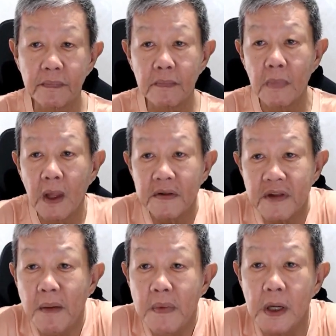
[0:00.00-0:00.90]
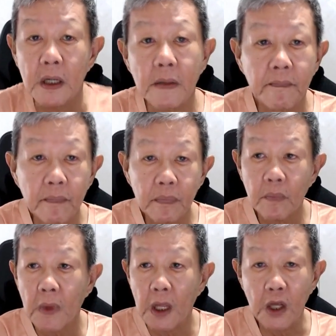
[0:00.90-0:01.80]
same here
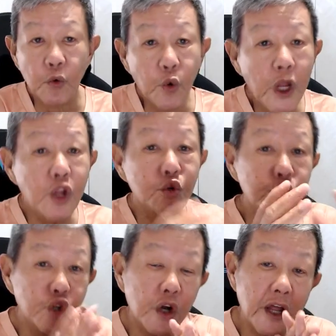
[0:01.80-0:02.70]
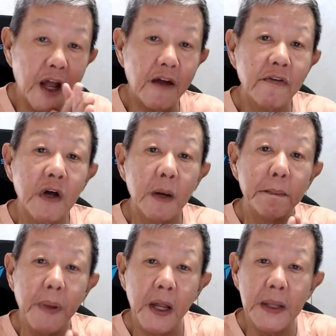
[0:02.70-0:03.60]
if we do not have
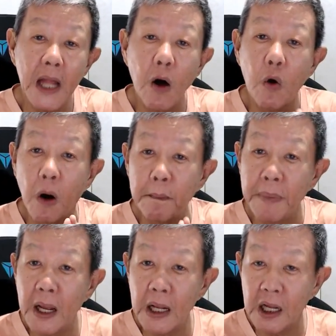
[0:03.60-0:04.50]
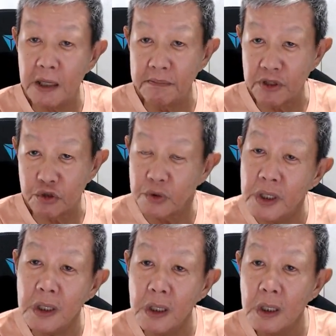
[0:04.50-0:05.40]
PayNow or PayLah in between,
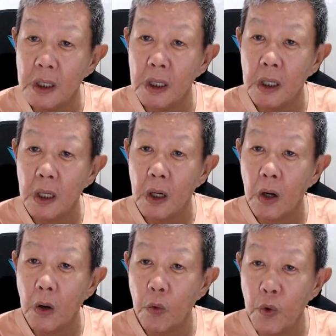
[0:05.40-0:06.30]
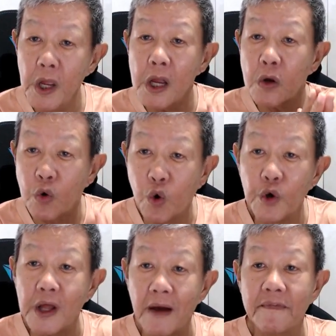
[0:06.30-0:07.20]
we could
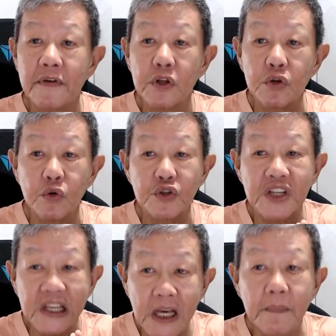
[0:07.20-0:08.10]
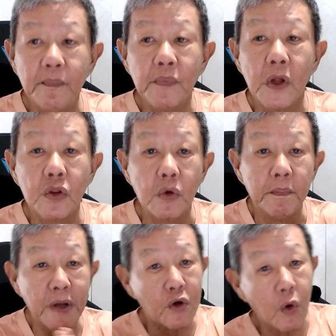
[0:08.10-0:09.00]
have to skip to
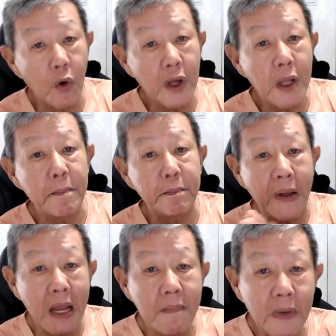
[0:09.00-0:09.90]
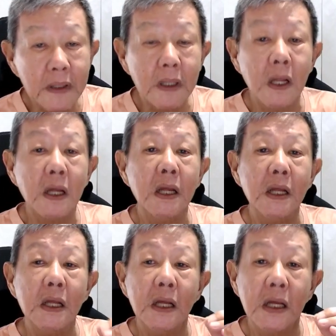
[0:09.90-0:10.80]
Bitcoin payment
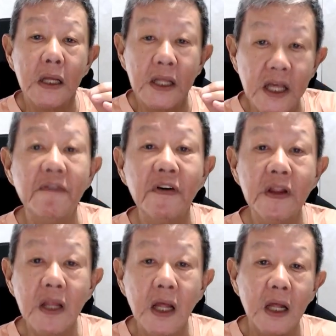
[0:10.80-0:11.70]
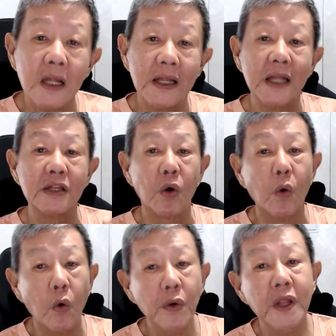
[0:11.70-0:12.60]
given that the
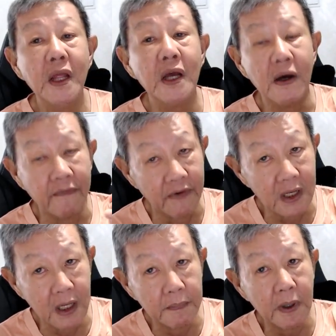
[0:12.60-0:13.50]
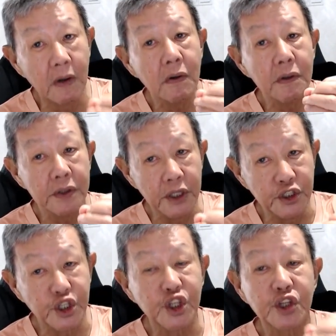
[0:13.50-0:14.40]
only available
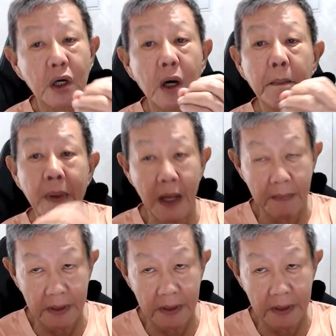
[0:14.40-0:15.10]
digital payment.